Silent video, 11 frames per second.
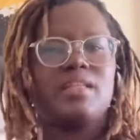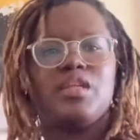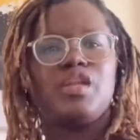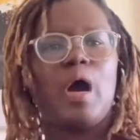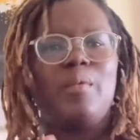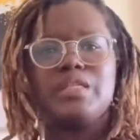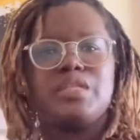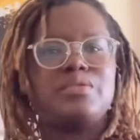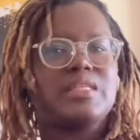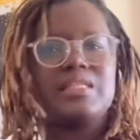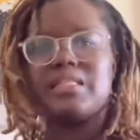no one's
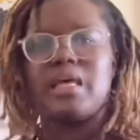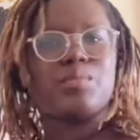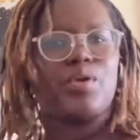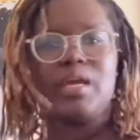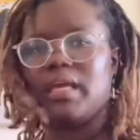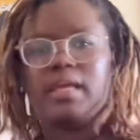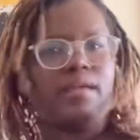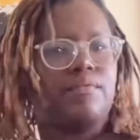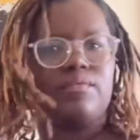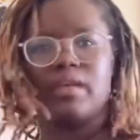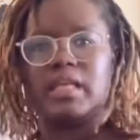using Summer Eve
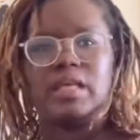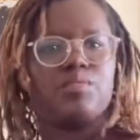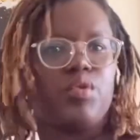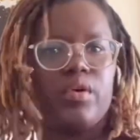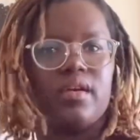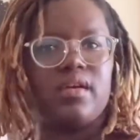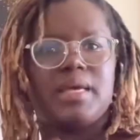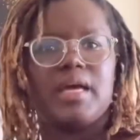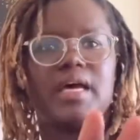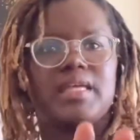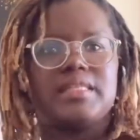anymore
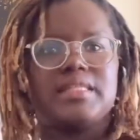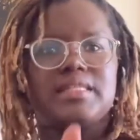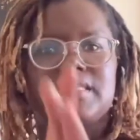because